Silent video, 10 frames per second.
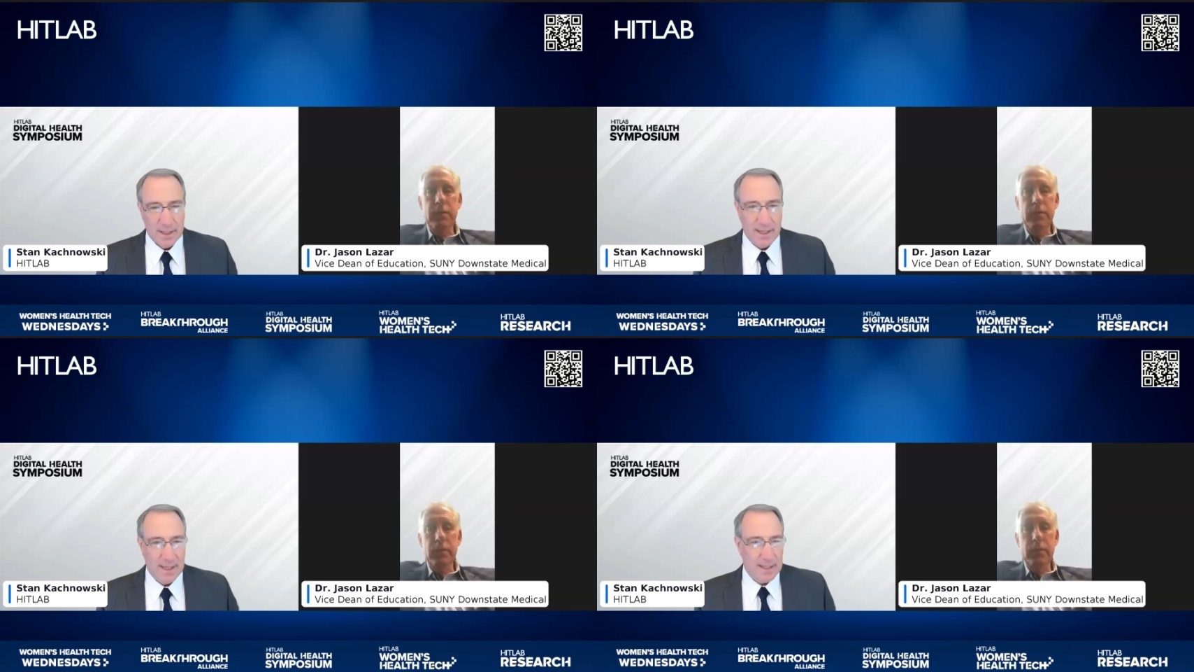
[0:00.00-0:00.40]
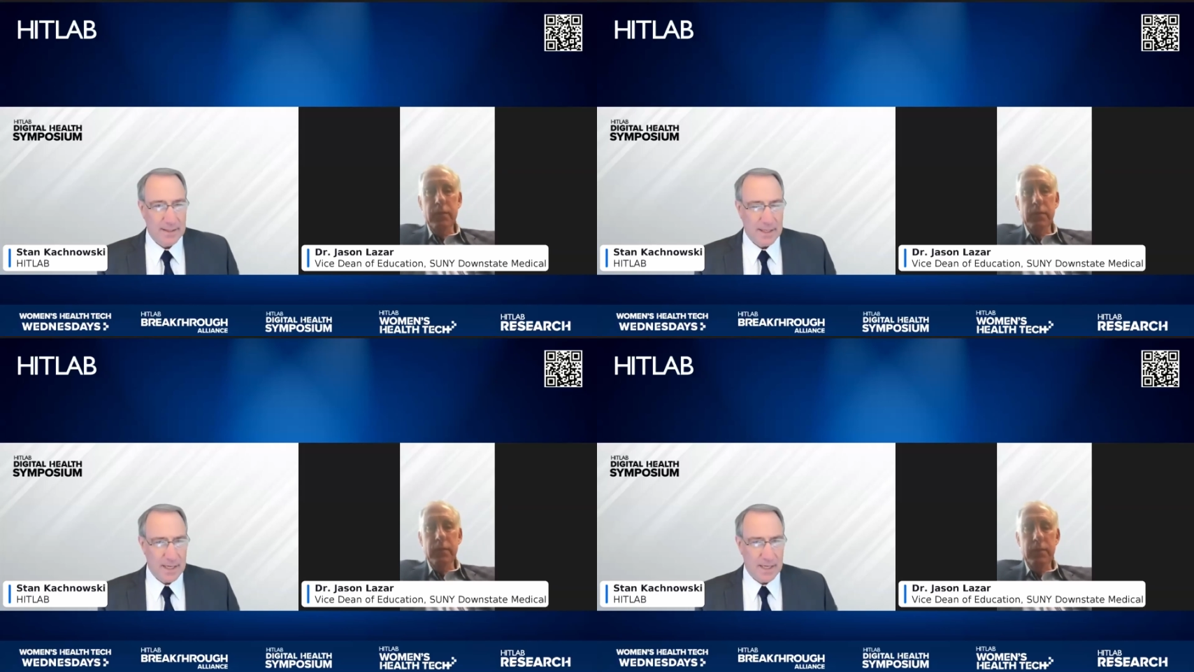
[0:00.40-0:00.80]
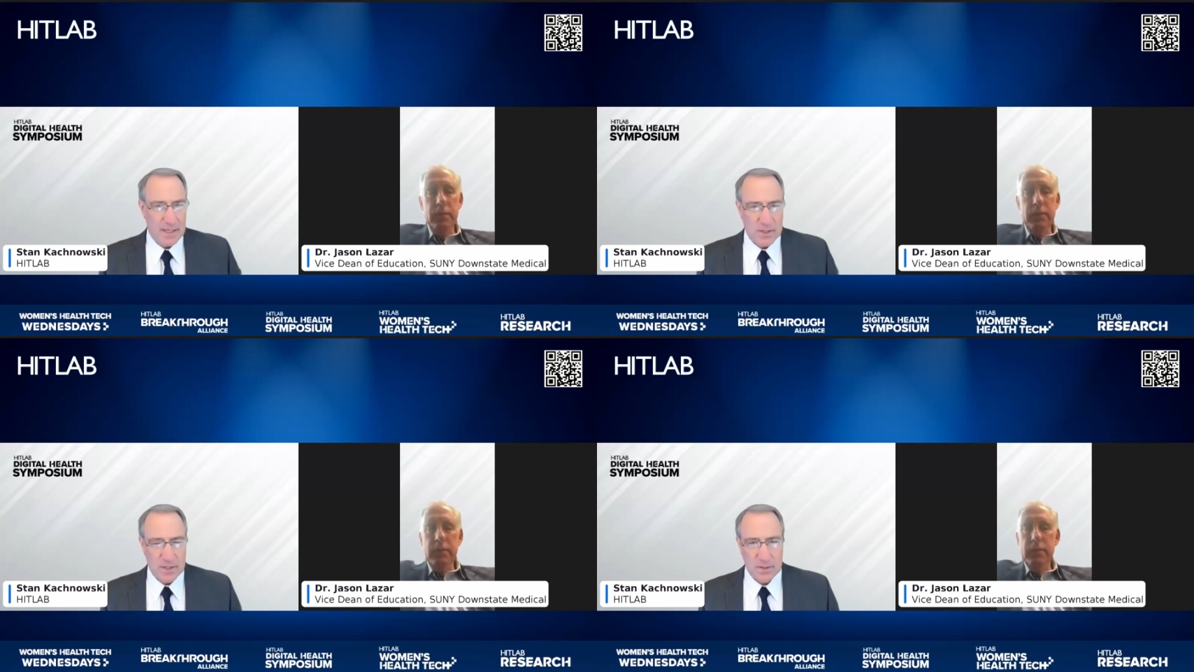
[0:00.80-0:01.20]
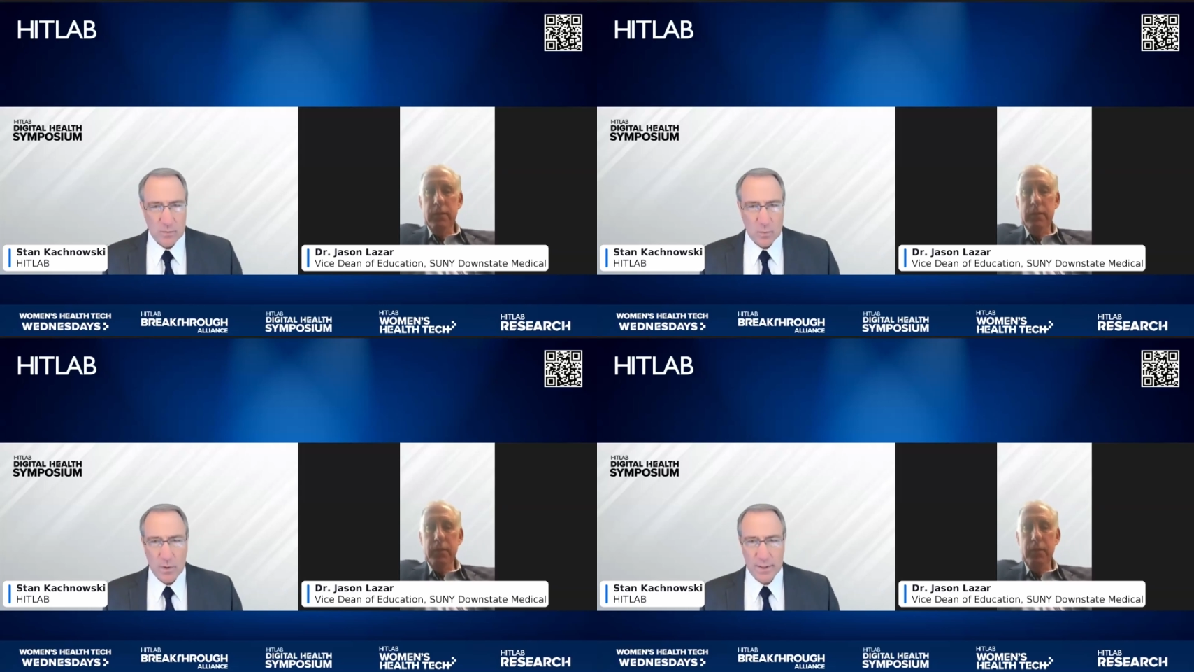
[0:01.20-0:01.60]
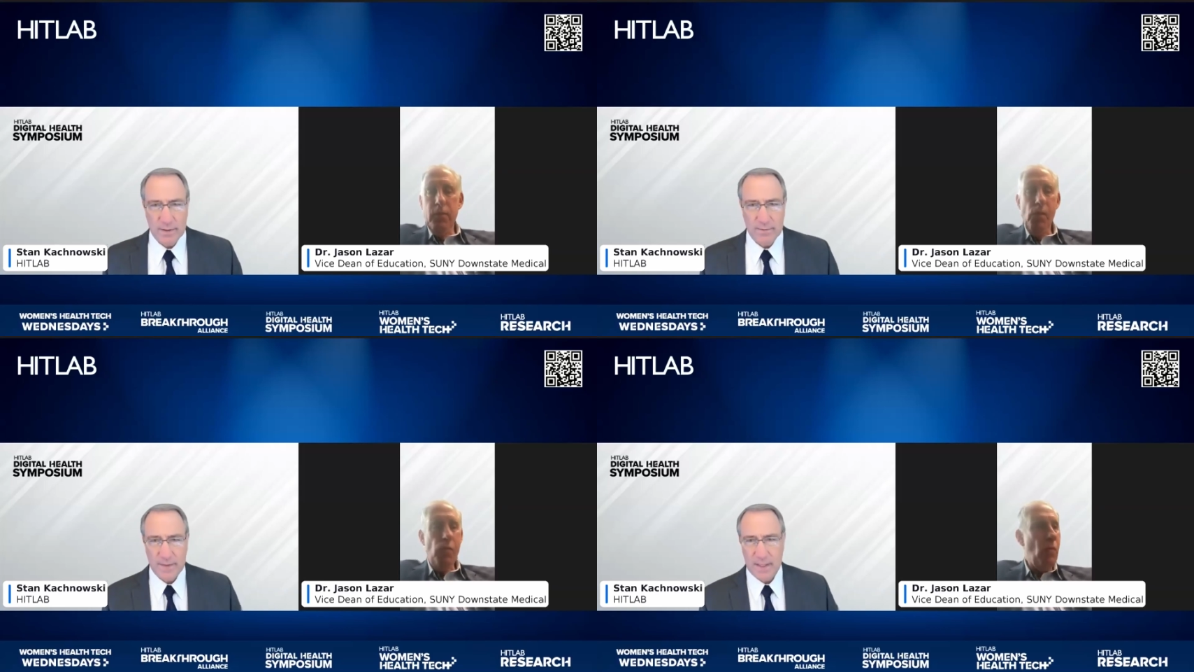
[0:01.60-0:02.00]
Speaker 1: uh, and
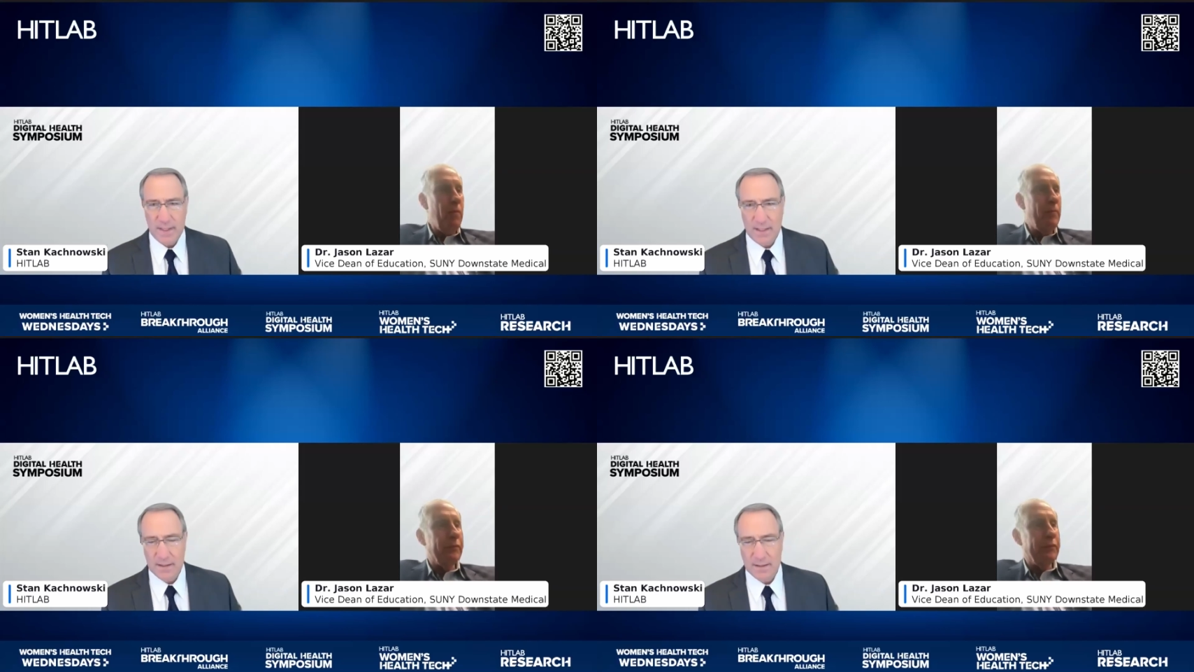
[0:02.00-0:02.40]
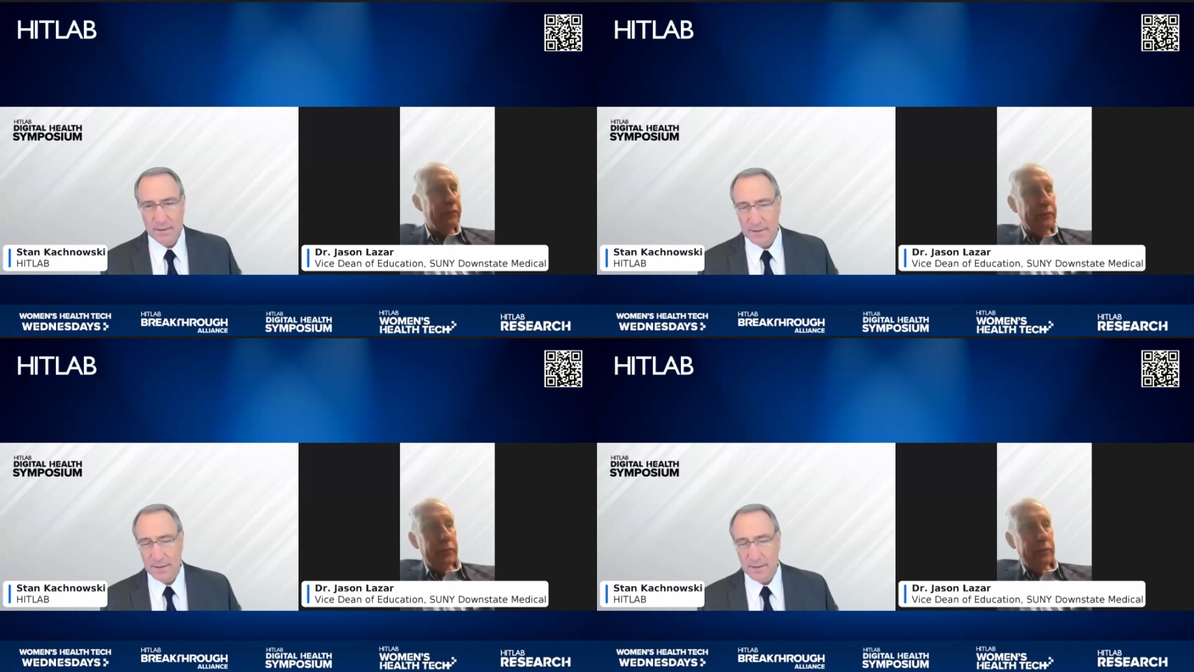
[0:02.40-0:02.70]
one of the,